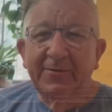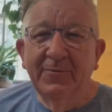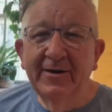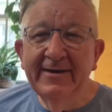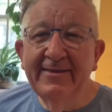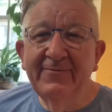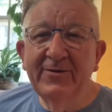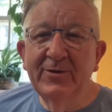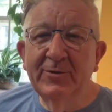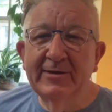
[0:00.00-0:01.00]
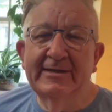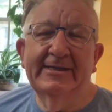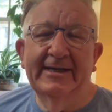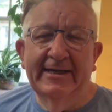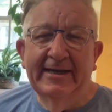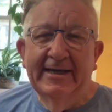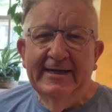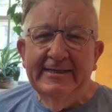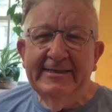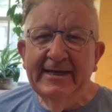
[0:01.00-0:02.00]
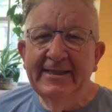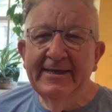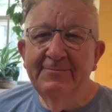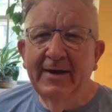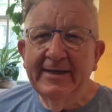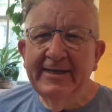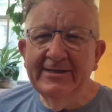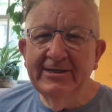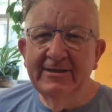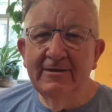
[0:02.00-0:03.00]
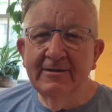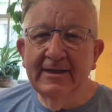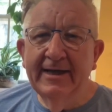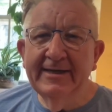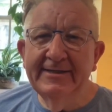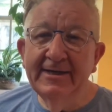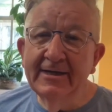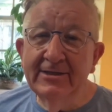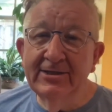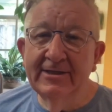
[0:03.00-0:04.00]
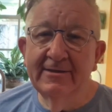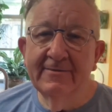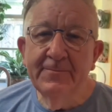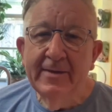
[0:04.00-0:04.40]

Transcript: One of the viewers said that my kitchen looked like a dungeon,